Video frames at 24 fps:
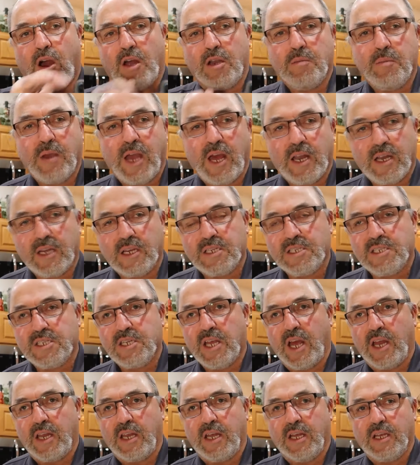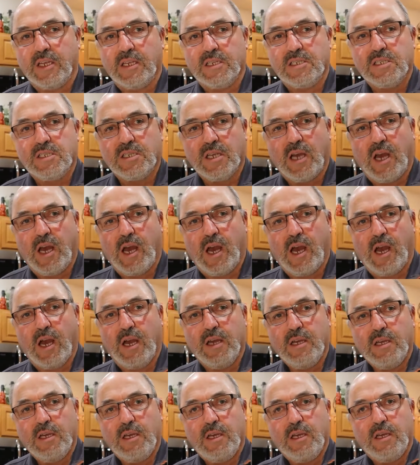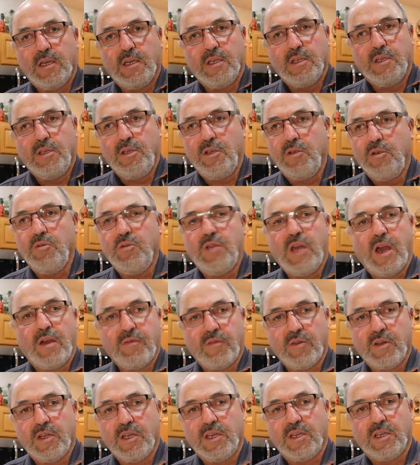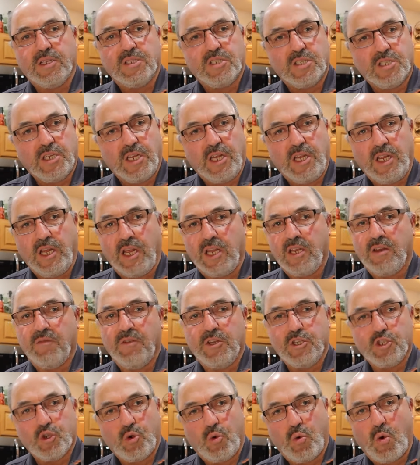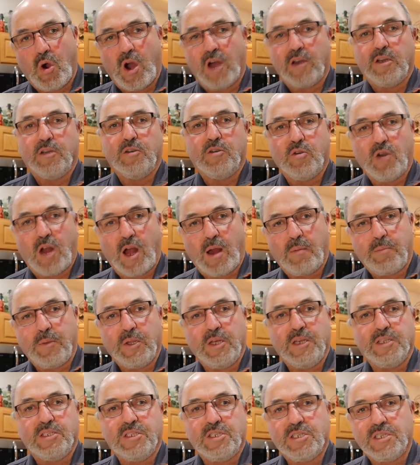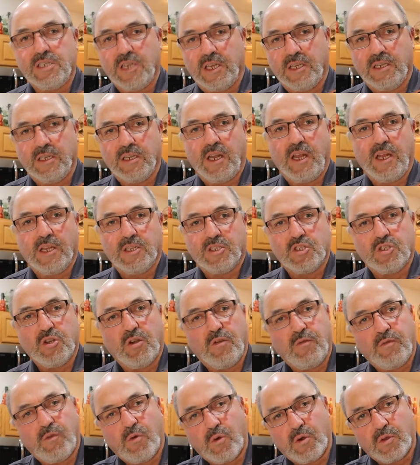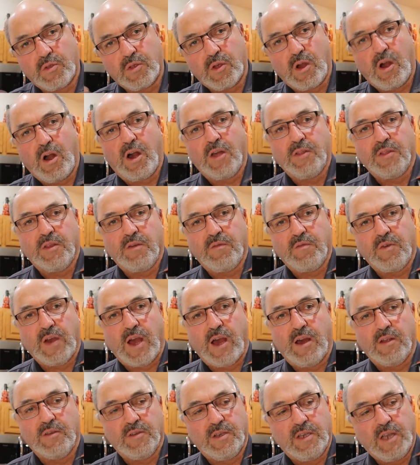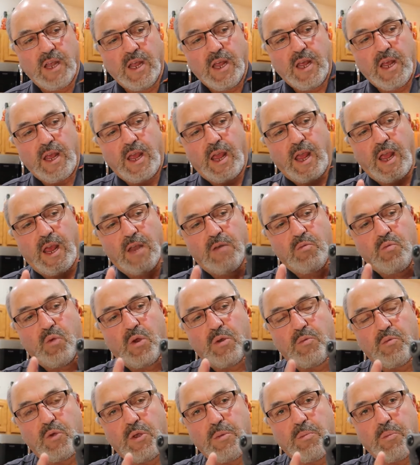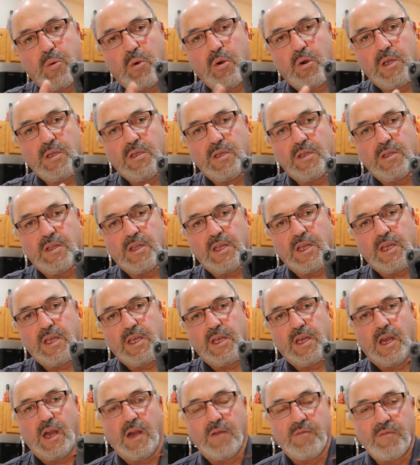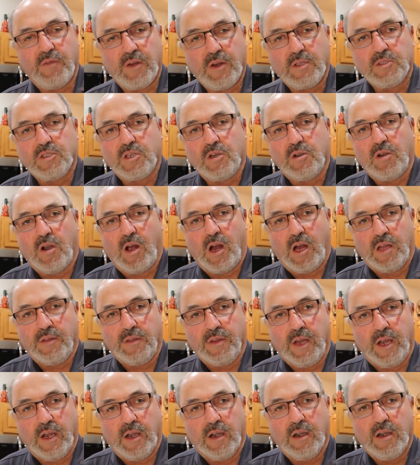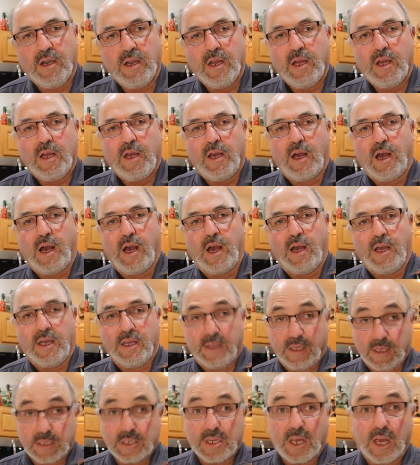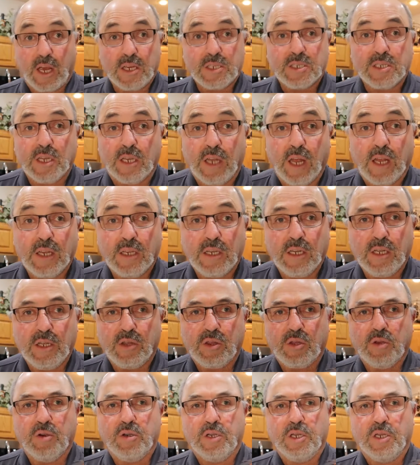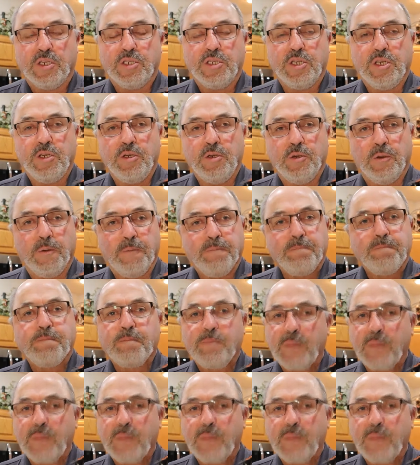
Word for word: automatic settings, you definitely could see individual water droplets and so forth on the fountain. And when we put the filter on there, in this case an ND32,